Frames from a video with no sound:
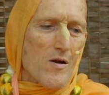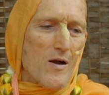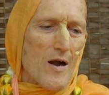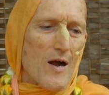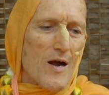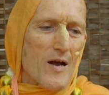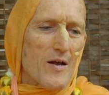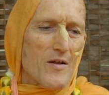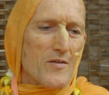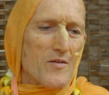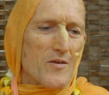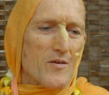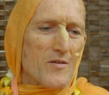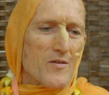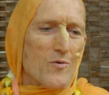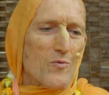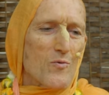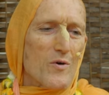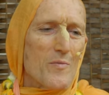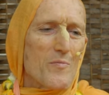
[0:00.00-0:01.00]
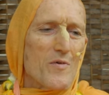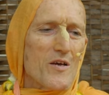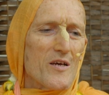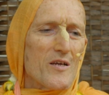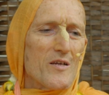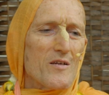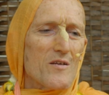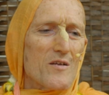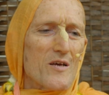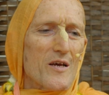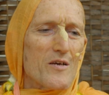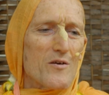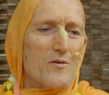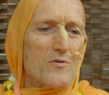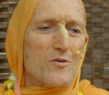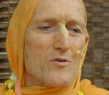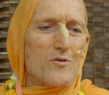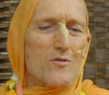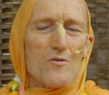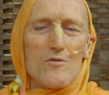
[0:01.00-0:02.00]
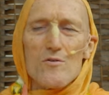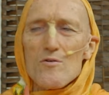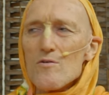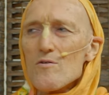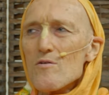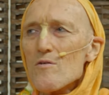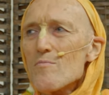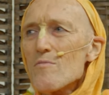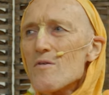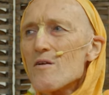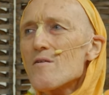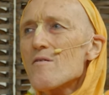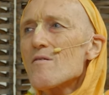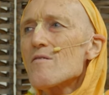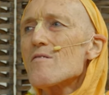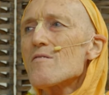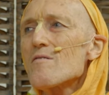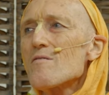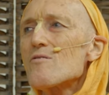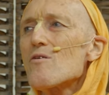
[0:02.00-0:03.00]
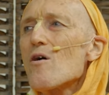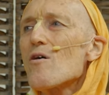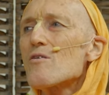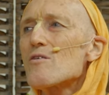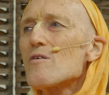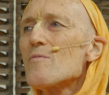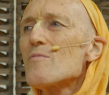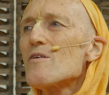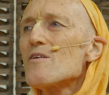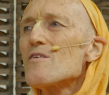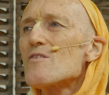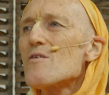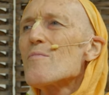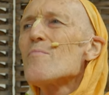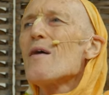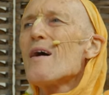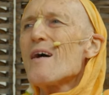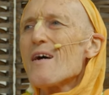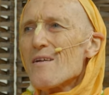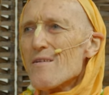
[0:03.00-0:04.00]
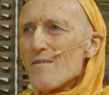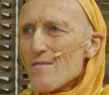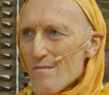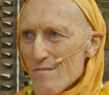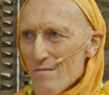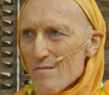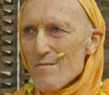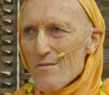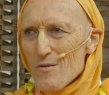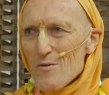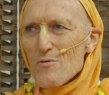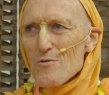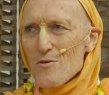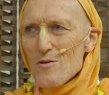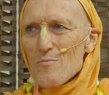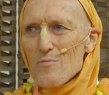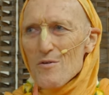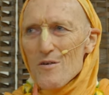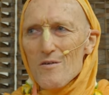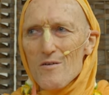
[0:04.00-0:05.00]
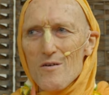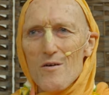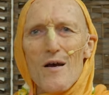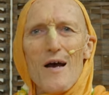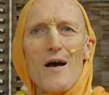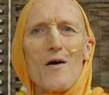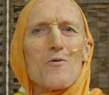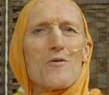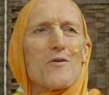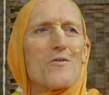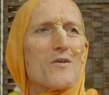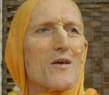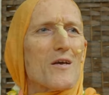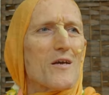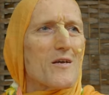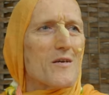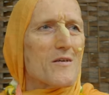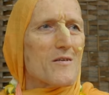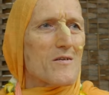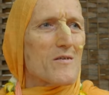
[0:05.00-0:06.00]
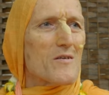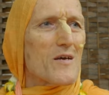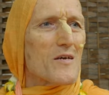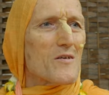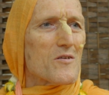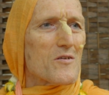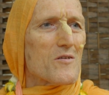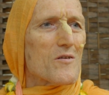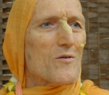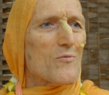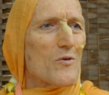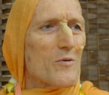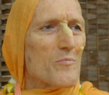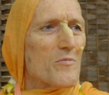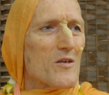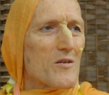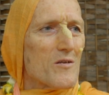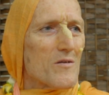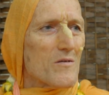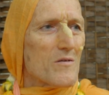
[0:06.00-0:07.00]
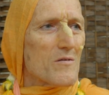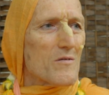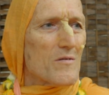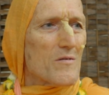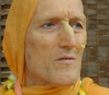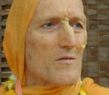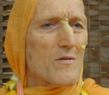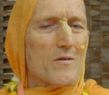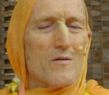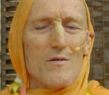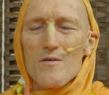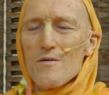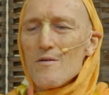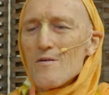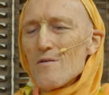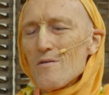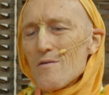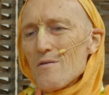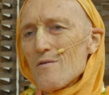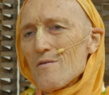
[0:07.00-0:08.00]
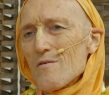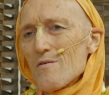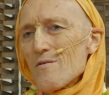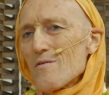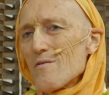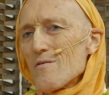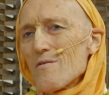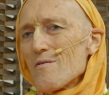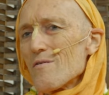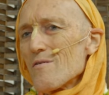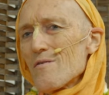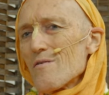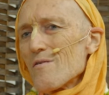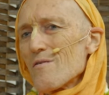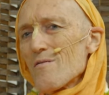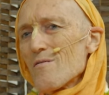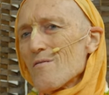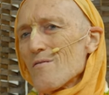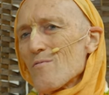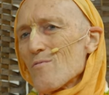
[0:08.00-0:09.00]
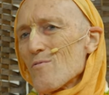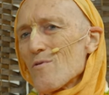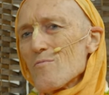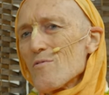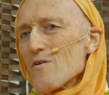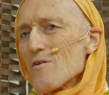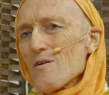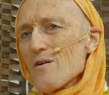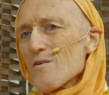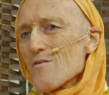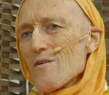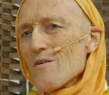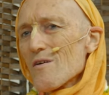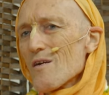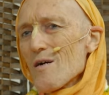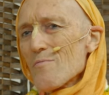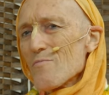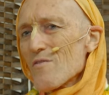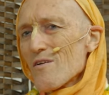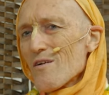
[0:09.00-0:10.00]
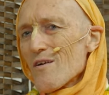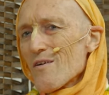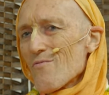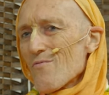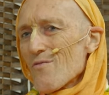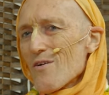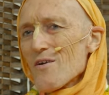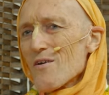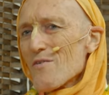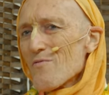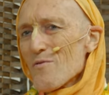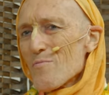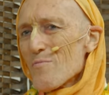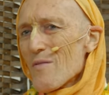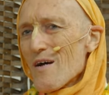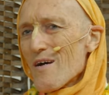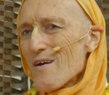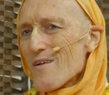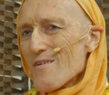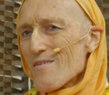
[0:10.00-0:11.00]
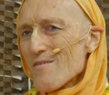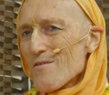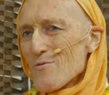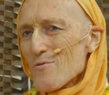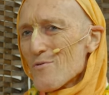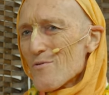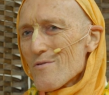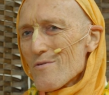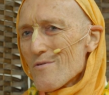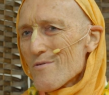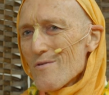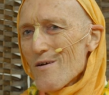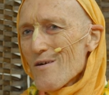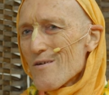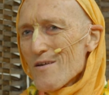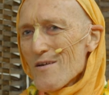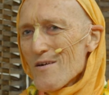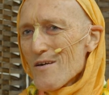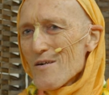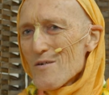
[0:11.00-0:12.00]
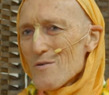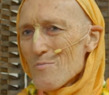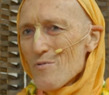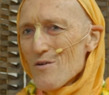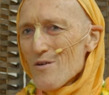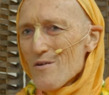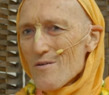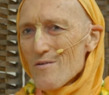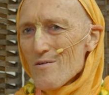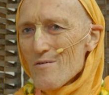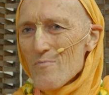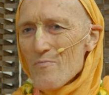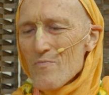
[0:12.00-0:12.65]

And the women, they used to do the doctor means a man, used to be. So, how do they test the women? A woman doesn't come in front of a man who's not her husband.